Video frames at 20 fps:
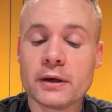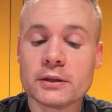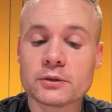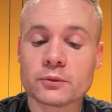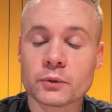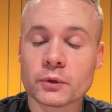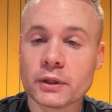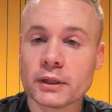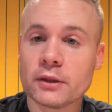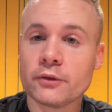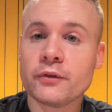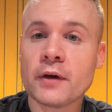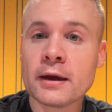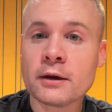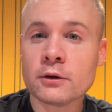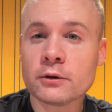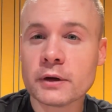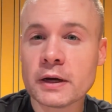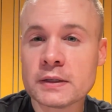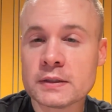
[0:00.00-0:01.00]
It's really the
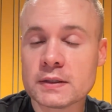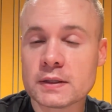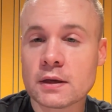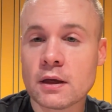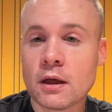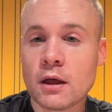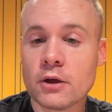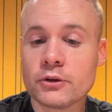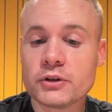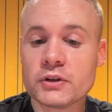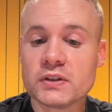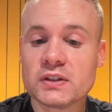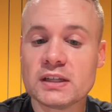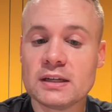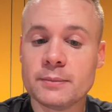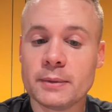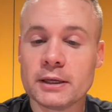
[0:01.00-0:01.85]
final grades that the colleges see,